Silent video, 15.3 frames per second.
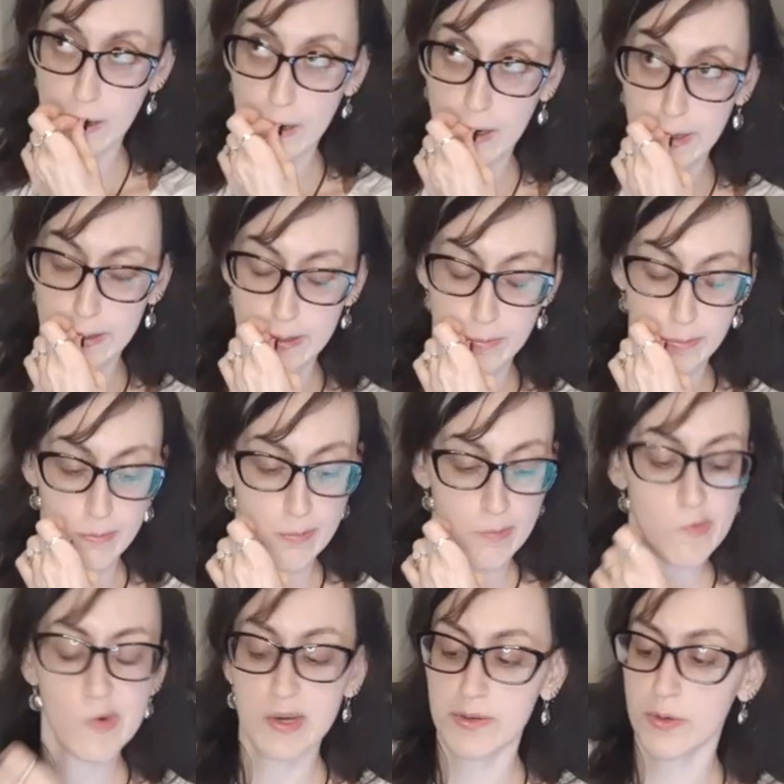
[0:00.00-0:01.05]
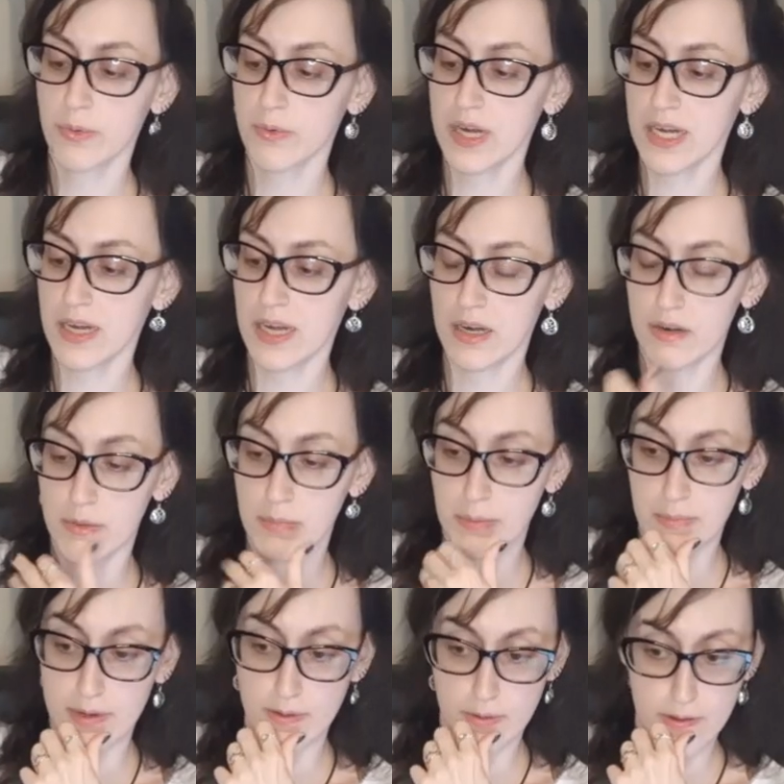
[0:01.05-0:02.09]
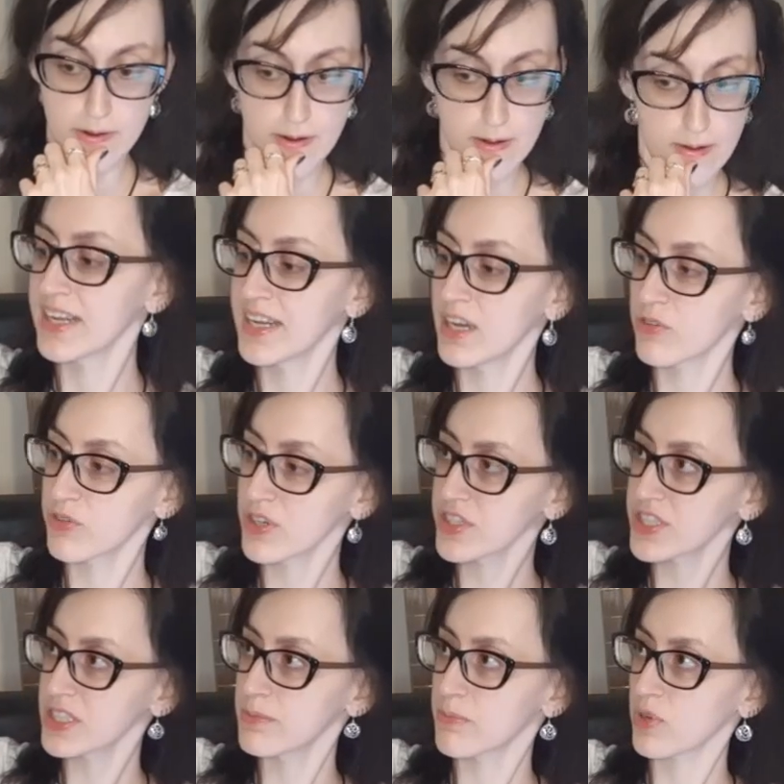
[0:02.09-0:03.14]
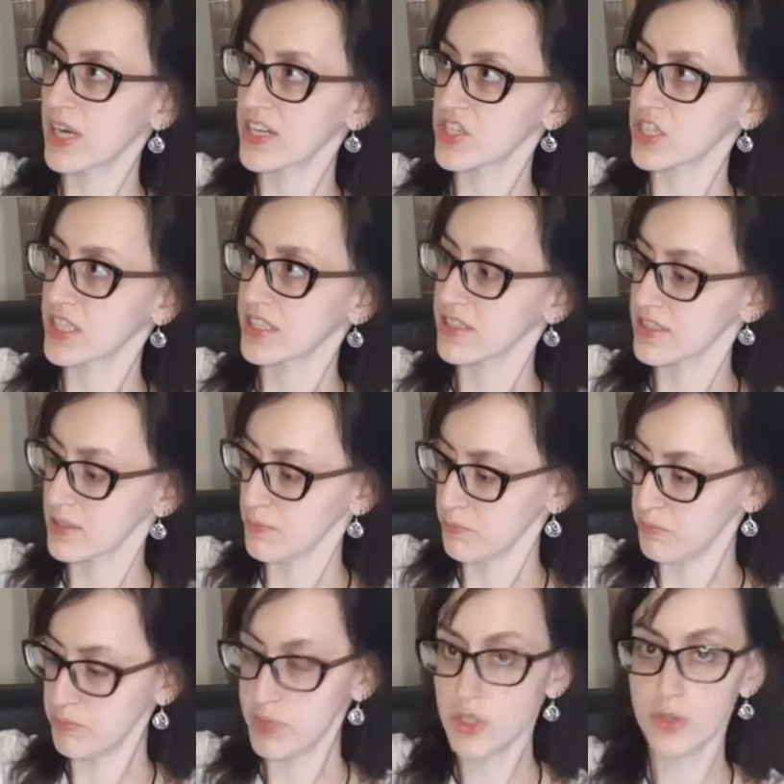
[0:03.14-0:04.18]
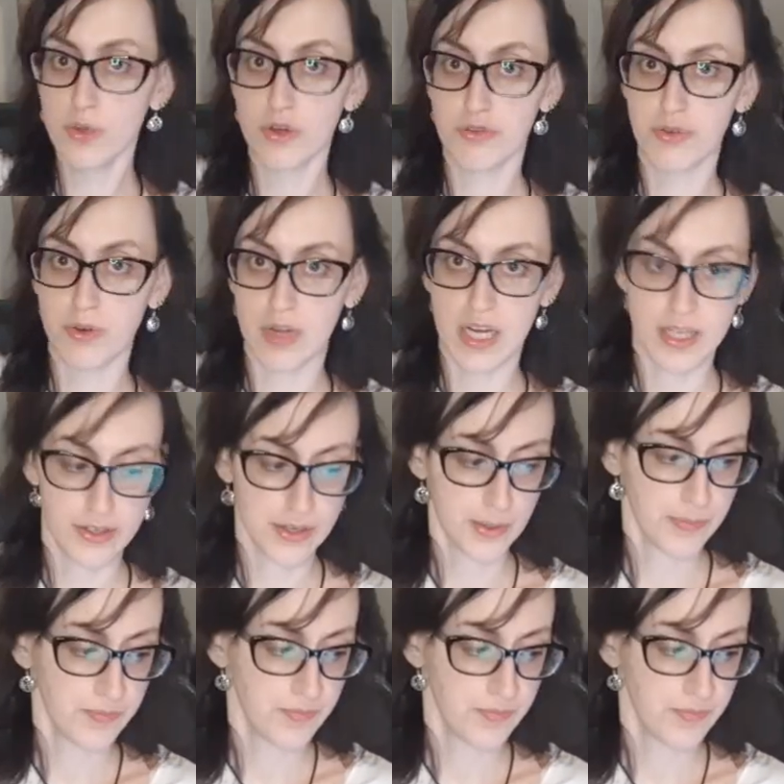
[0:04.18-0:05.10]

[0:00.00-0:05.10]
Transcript: I got some wig hair in my mouth. Now, first impressions, beautiful color.